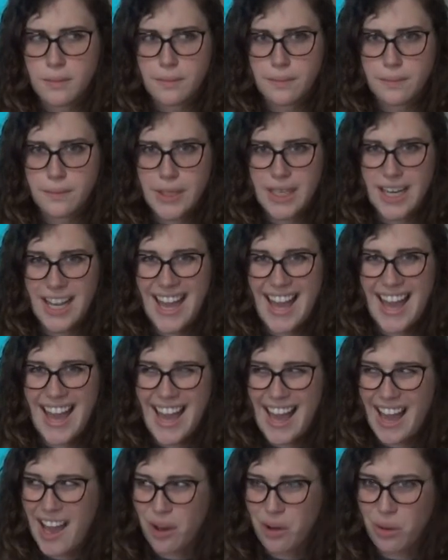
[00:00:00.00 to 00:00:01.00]
But
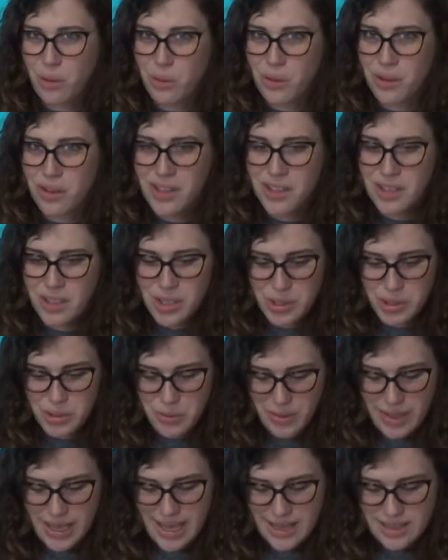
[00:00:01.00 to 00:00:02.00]
how?
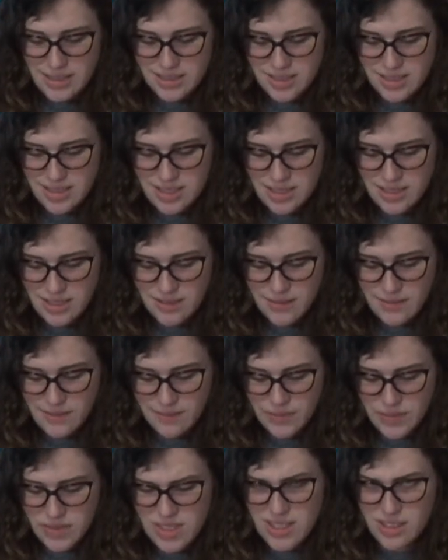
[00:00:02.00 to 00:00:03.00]
Luke asked,
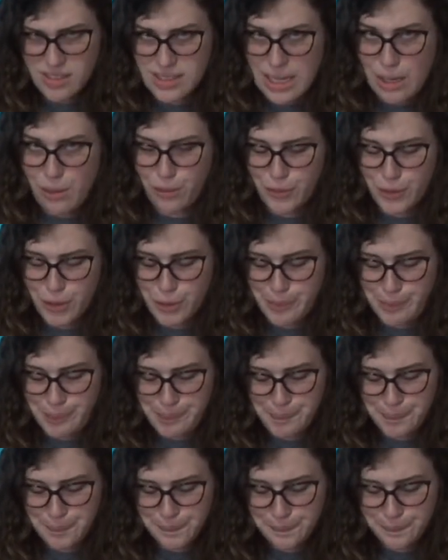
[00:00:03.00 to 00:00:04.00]
still doubtful.
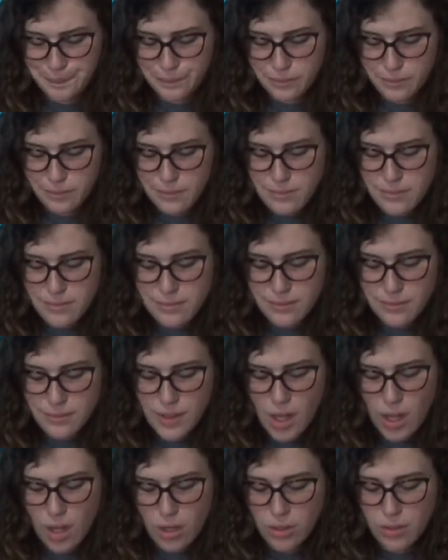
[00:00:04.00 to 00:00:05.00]

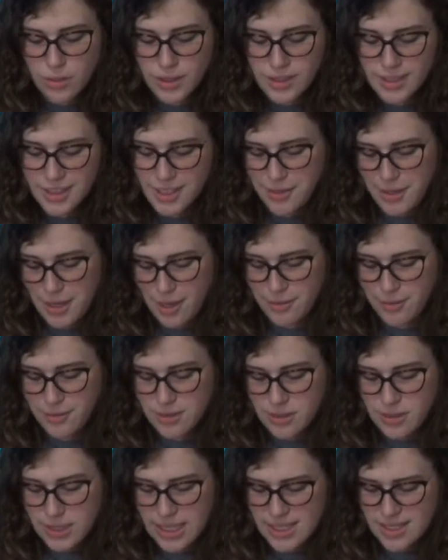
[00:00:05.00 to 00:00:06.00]
Oh, you know,
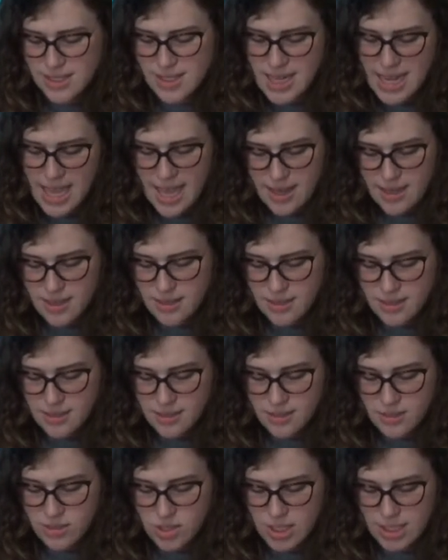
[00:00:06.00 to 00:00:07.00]
it's the net,
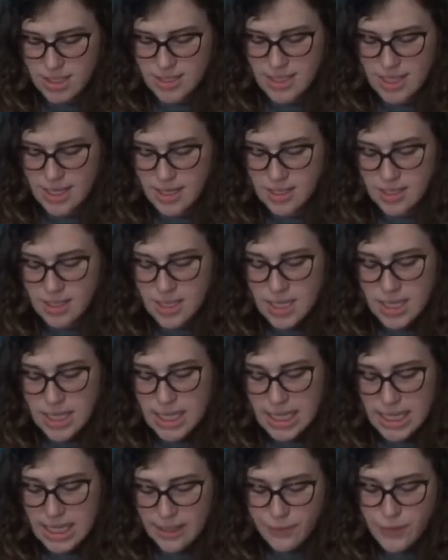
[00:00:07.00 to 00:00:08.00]
Jen said.
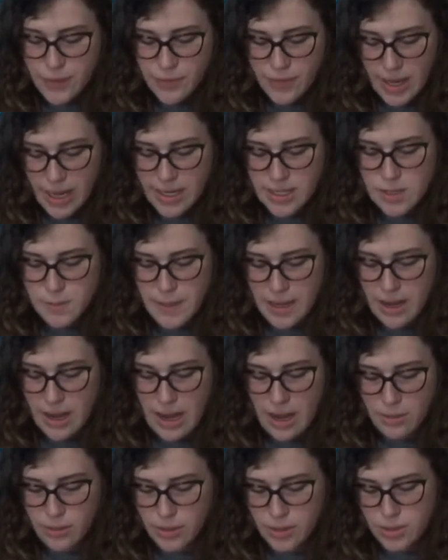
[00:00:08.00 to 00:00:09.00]
If you've got a spare
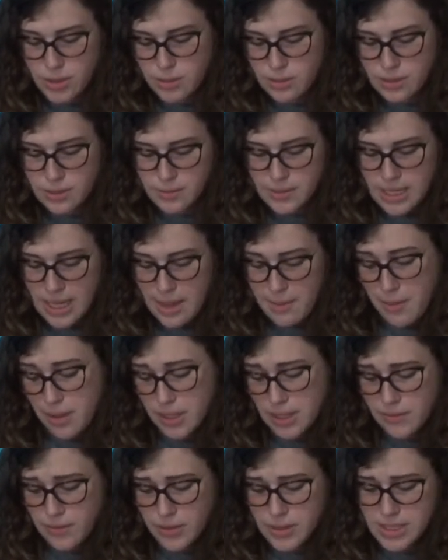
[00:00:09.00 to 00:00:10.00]
hour or two sometime, I'll
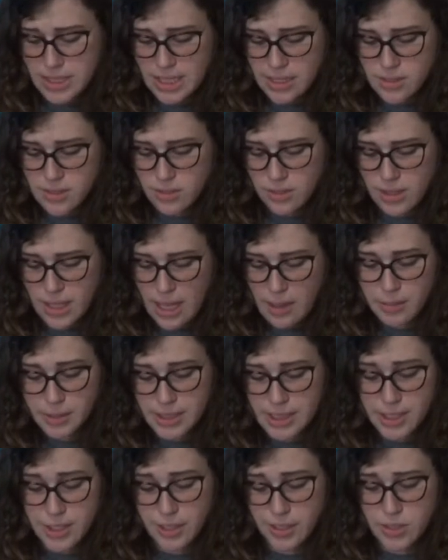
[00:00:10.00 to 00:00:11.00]
give you the technical
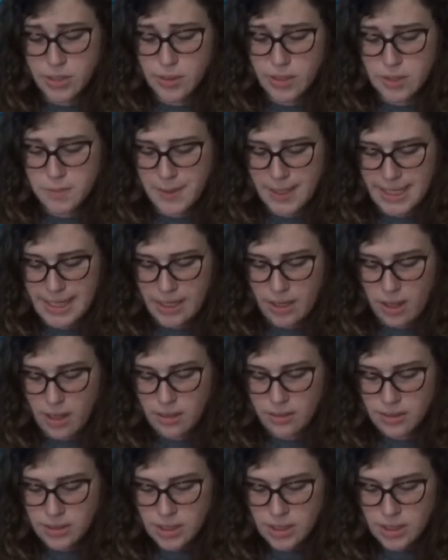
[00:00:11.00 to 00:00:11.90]
gobbledygook to explain it all.